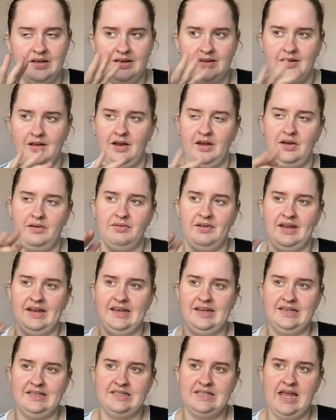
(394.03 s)
kind of, like,
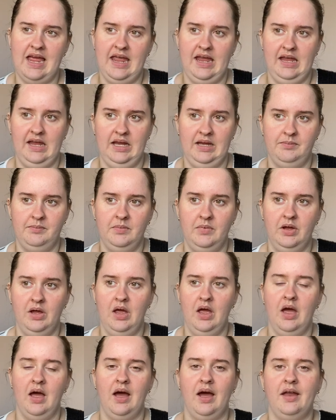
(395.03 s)
tame.
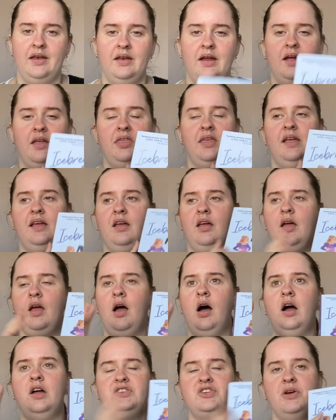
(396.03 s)
And I think
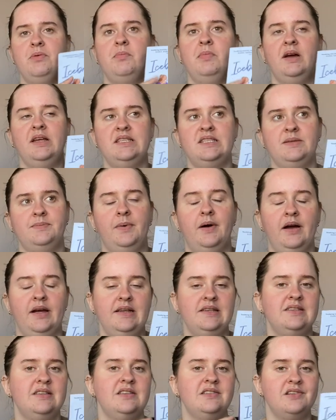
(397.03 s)
I don't mind
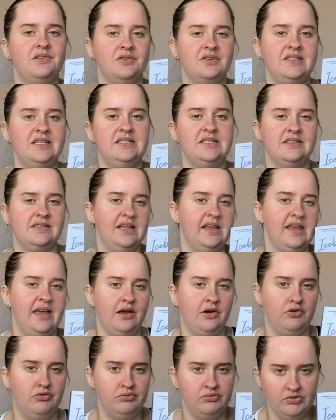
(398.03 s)
spice as long as it doesn't
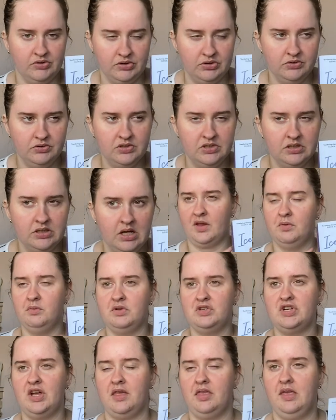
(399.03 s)
get crude,
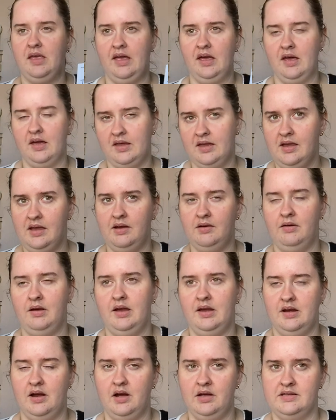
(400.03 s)
which I think,
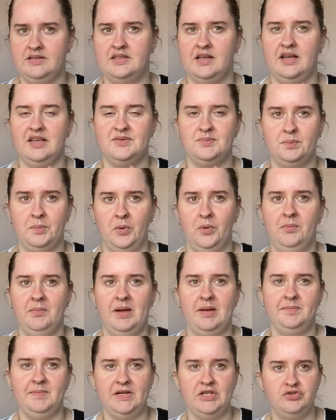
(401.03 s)
in hindsight, is what
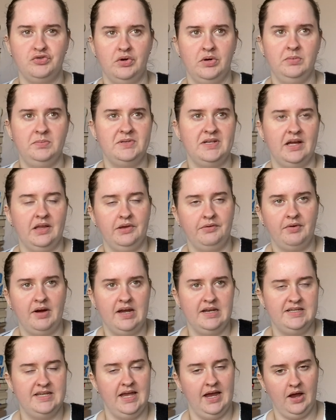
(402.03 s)
made me drop down the
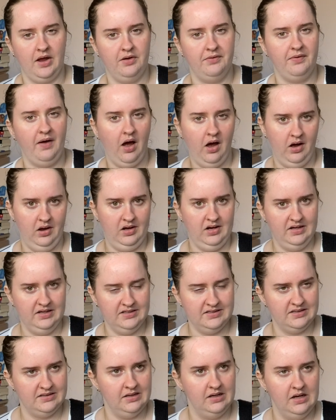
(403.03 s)
rating of
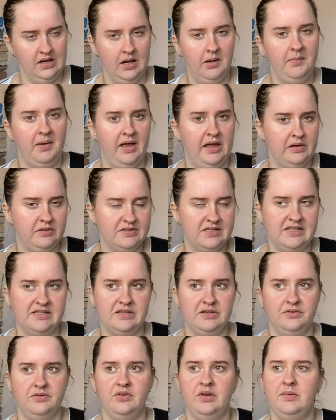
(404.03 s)
Heartless by Elsie
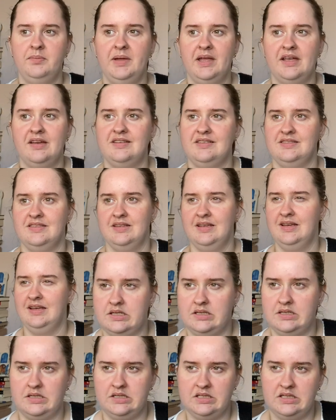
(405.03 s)
Silver, because
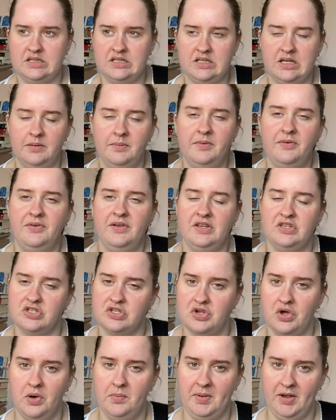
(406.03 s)
some of it just
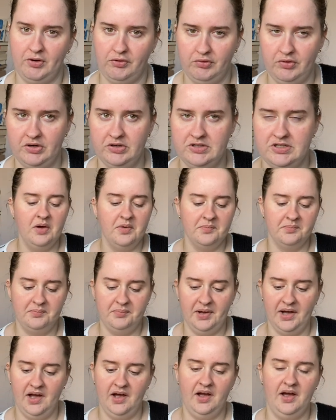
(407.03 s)
got a bit crude.
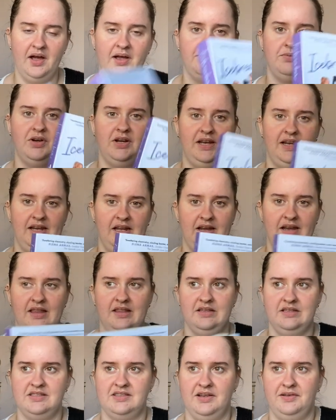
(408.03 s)
But I'm really liking
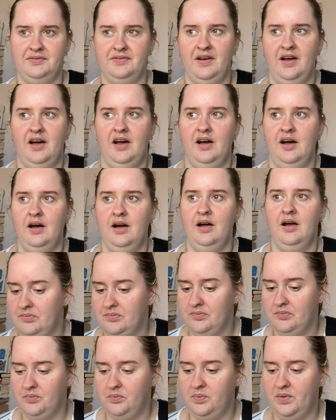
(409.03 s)
this so far.
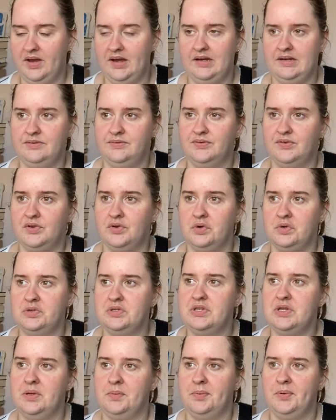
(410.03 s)
We've got
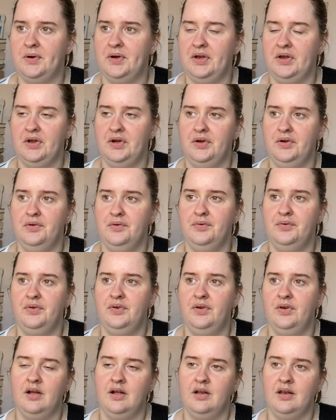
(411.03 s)
to the point of,
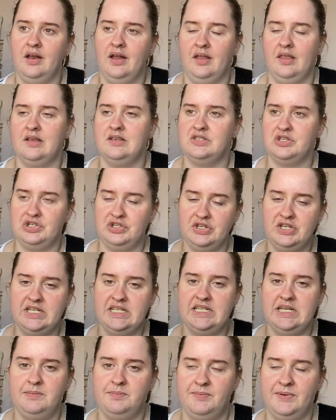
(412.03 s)
like, there's
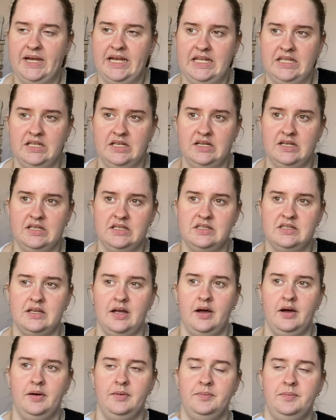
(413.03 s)
already been
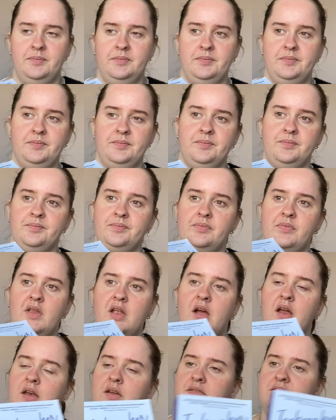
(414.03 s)
some
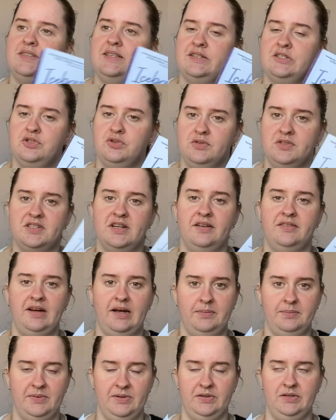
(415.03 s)
kind of sexual stuff
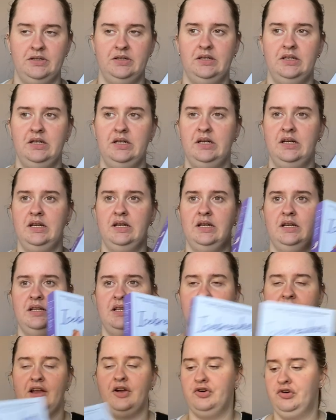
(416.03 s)
happen,
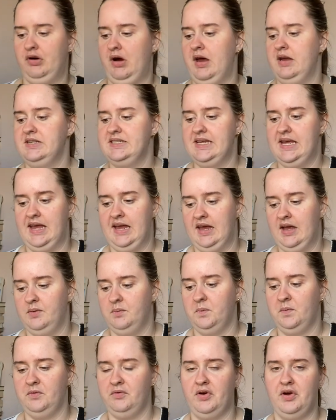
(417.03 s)
like, already,
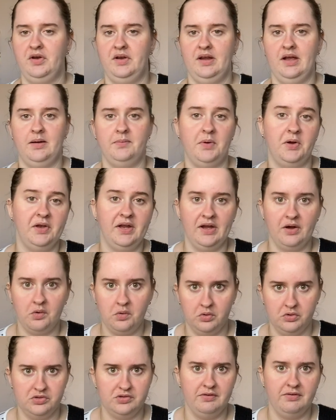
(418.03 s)
and I'm only a
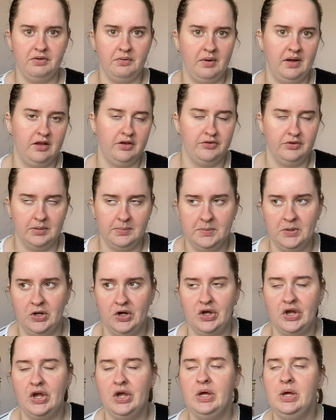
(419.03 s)
quarter of the way through the
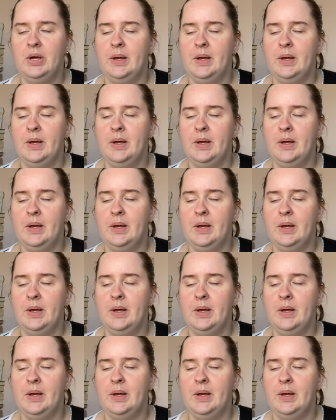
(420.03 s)
book,